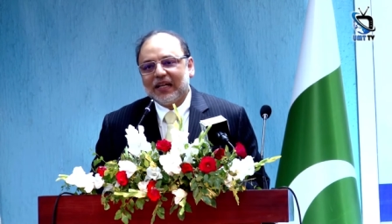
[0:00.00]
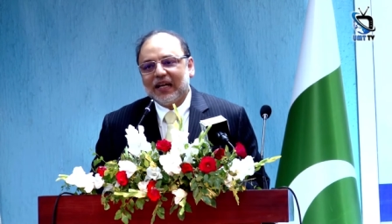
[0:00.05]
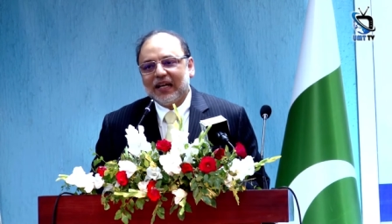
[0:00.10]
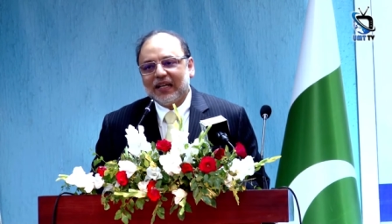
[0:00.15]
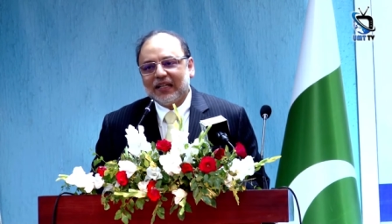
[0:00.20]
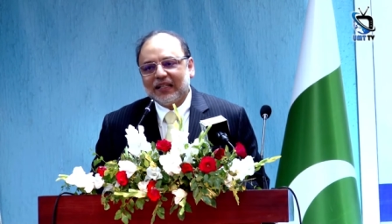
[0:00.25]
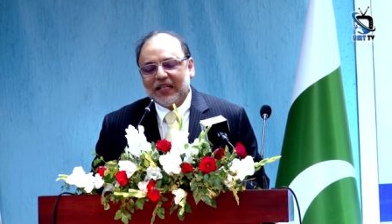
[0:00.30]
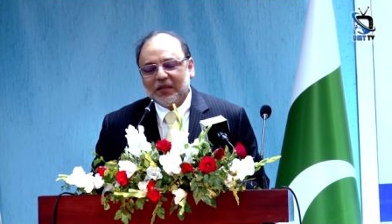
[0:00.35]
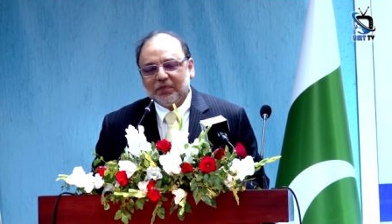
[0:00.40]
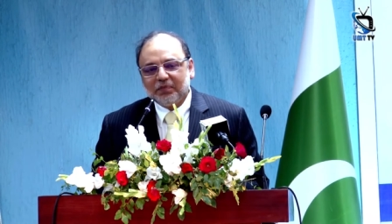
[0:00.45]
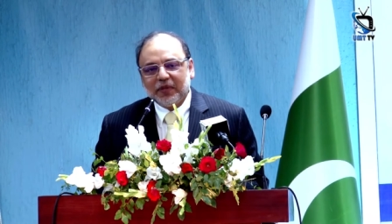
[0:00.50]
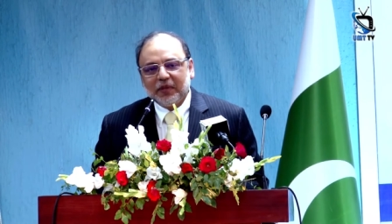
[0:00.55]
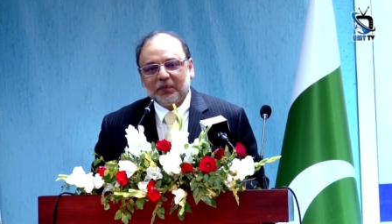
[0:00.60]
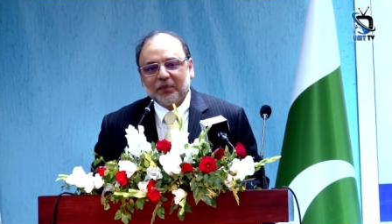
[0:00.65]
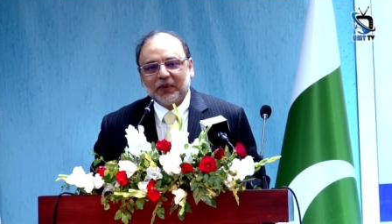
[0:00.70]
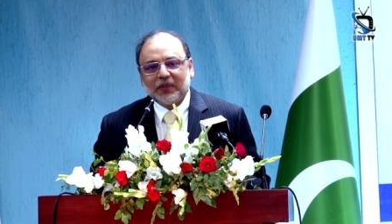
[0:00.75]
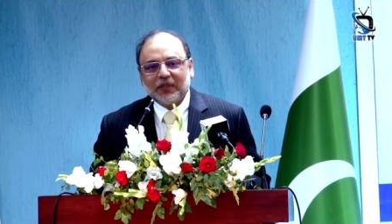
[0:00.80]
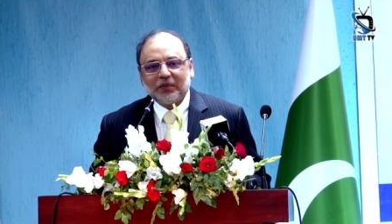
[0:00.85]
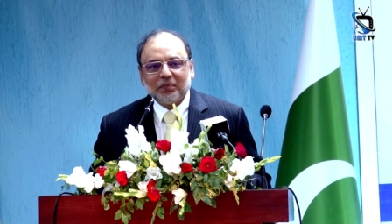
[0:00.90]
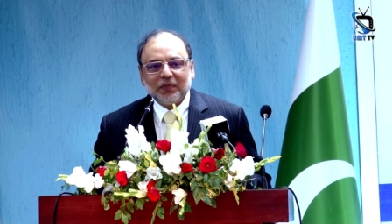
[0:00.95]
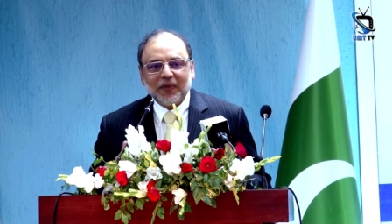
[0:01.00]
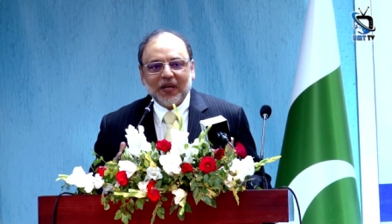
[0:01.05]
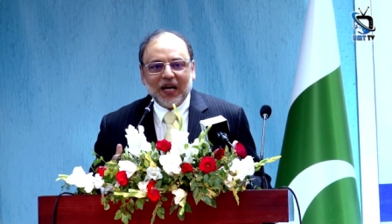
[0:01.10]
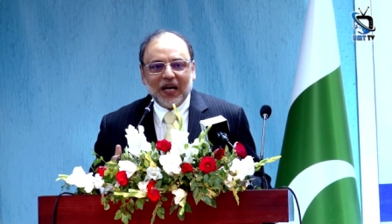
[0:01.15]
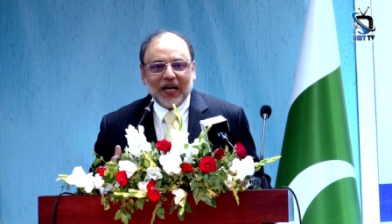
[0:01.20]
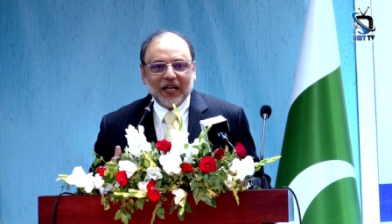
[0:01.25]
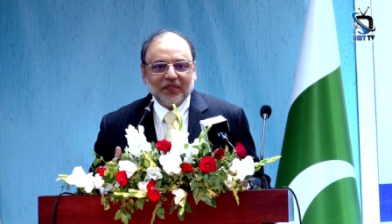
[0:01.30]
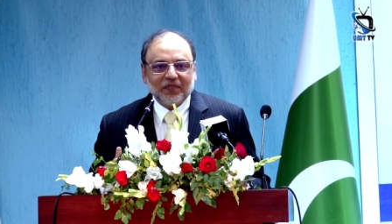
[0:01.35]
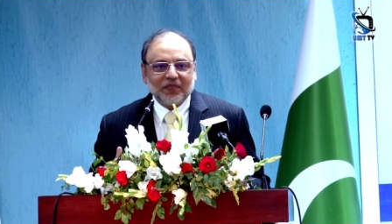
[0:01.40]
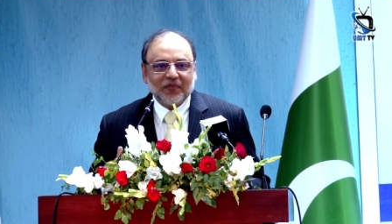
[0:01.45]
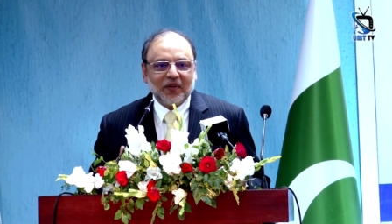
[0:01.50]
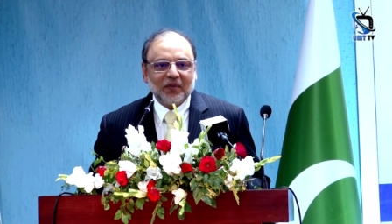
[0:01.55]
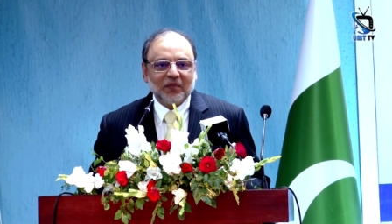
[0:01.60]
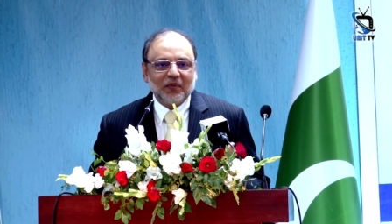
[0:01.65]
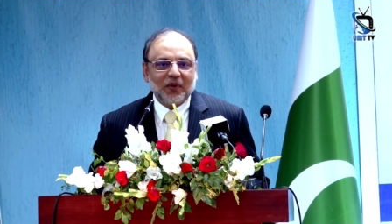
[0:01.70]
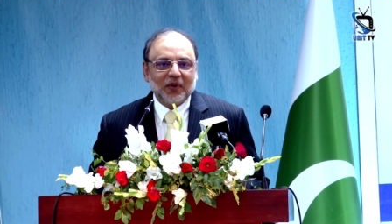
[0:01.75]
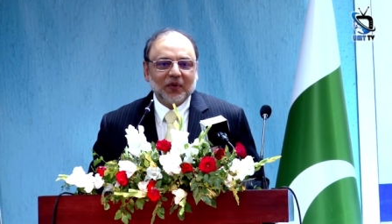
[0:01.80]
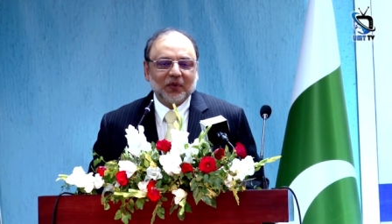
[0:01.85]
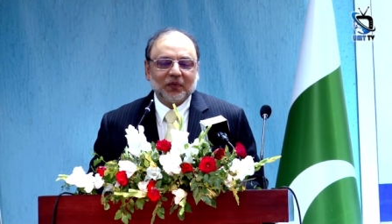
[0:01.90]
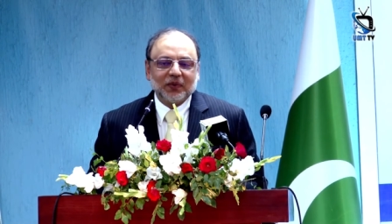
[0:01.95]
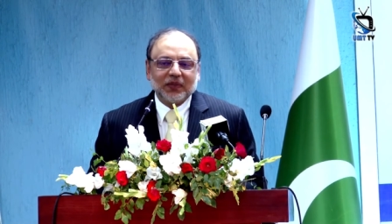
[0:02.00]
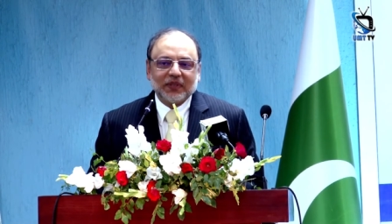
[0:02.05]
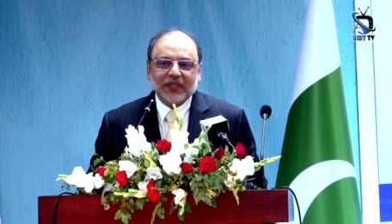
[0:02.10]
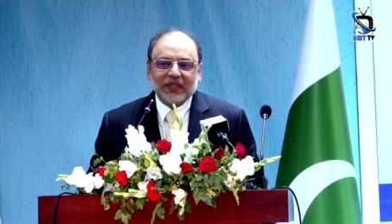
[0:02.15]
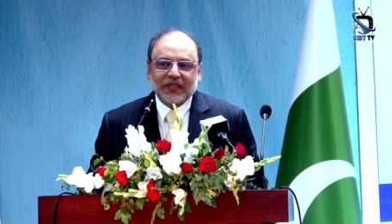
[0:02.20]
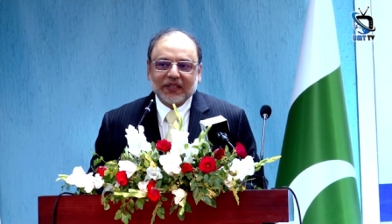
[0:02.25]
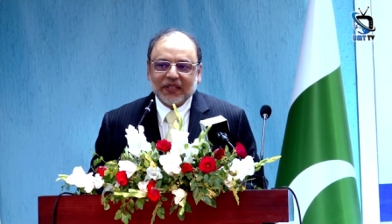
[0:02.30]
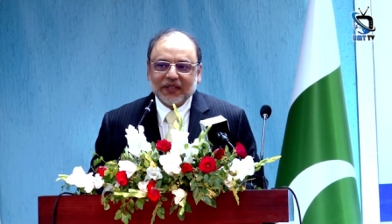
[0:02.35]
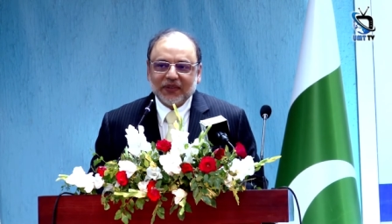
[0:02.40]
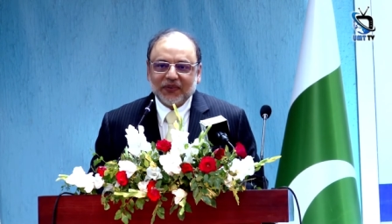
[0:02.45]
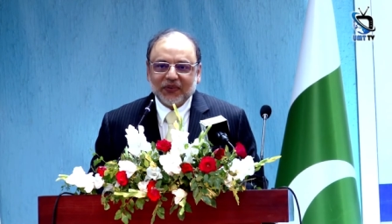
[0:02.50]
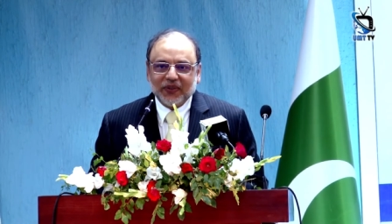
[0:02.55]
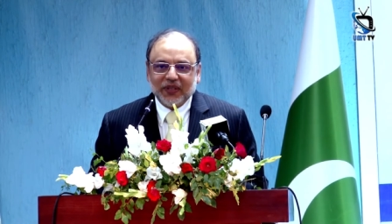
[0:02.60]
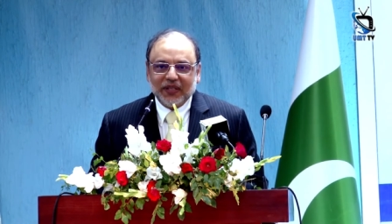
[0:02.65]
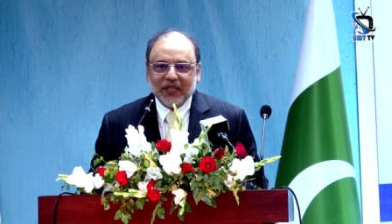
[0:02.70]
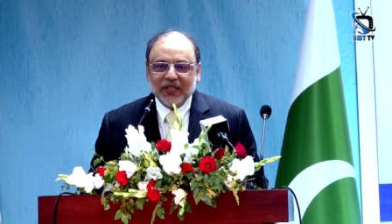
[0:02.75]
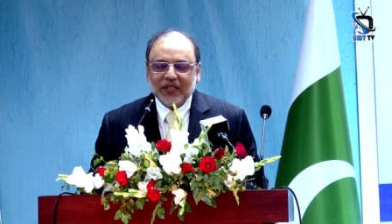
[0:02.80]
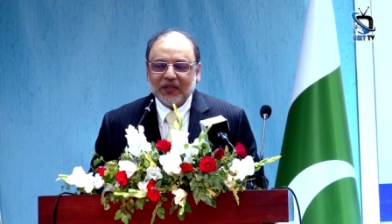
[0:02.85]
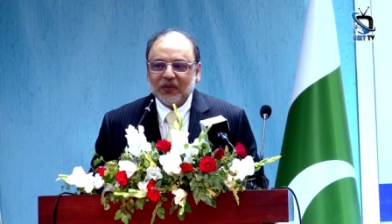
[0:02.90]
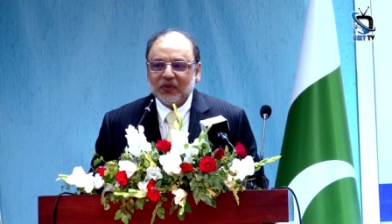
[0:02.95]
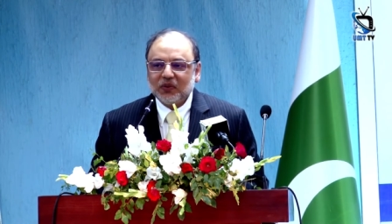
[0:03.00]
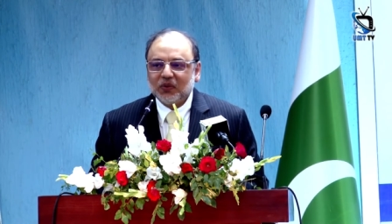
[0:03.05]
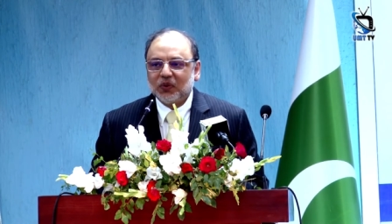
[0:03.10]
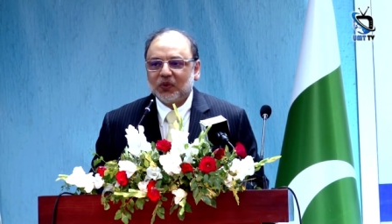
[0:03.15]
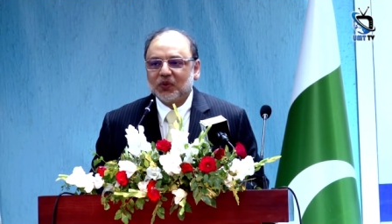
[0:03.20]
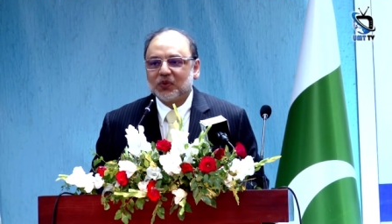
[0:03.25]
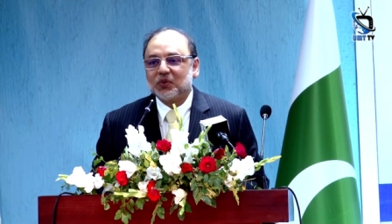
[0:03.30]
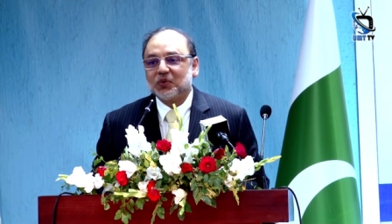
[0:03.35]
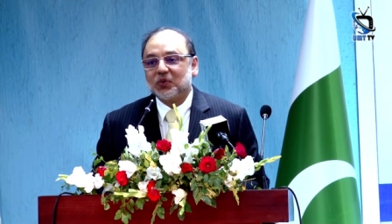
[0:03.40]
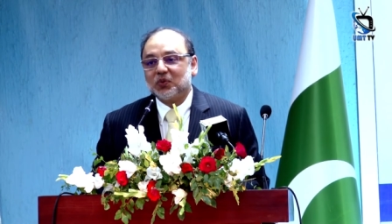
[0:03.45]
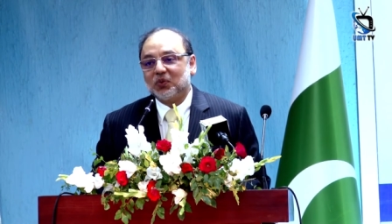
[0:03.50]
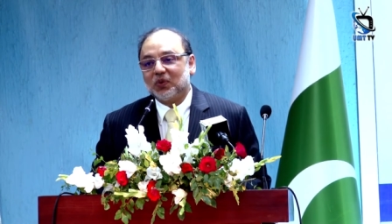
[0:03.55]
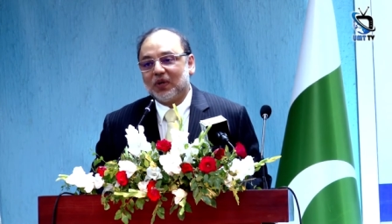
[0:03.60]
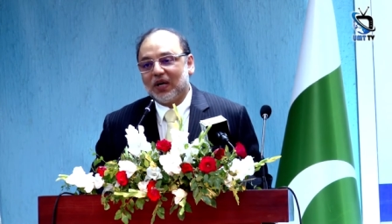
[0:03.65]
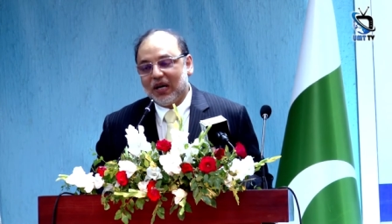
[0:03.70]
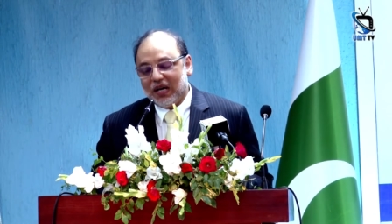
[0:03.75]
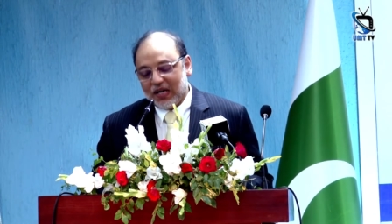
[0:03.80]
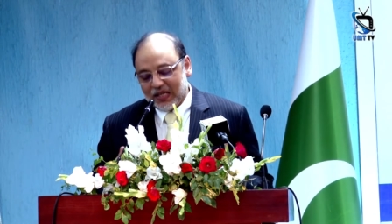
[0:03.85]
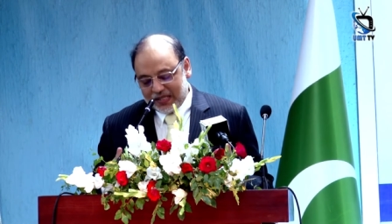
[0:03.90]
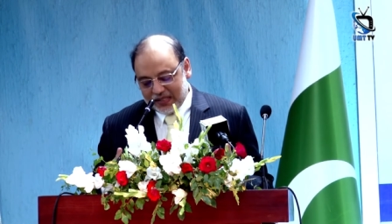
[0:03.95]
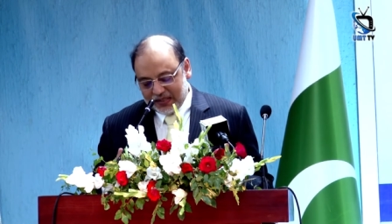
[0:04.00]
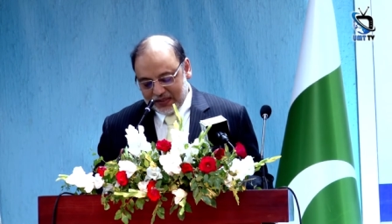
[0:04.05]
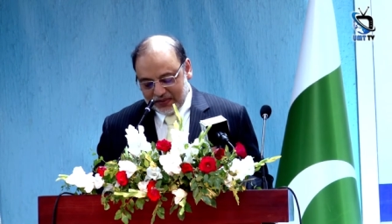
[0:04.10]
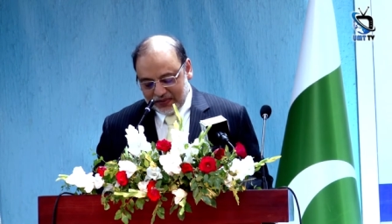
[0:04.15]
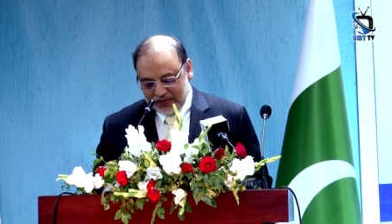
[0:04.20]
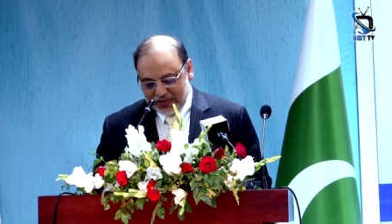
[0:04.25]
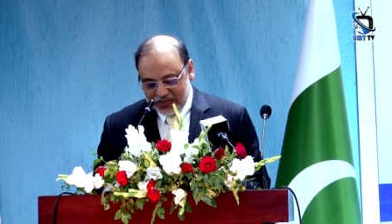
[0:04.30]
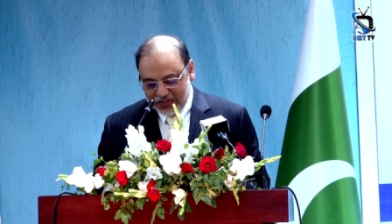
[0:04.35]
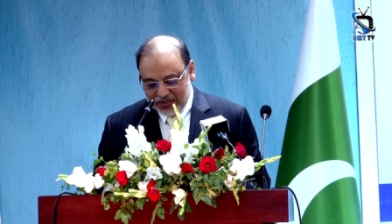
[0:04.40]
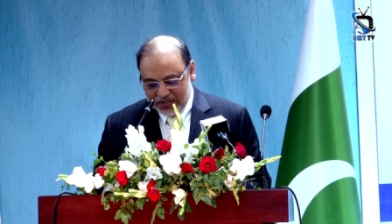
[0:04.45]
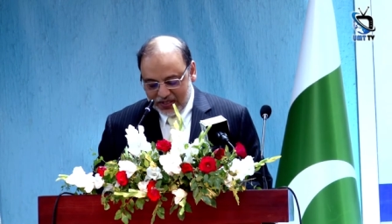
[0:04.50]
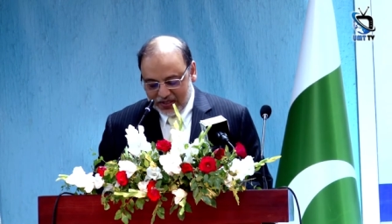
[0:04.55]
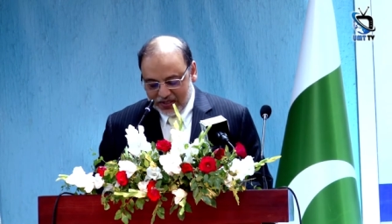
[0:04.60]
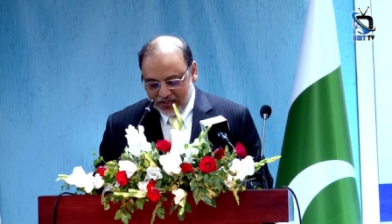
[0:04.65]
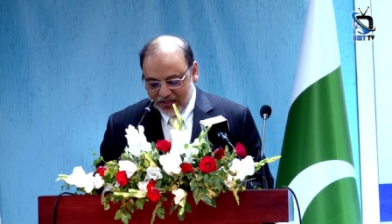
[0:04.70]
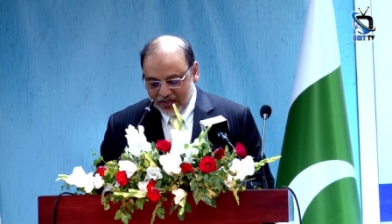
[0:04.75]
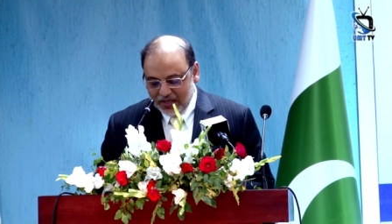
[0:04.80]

and let people apply from all over the country, those who are interested.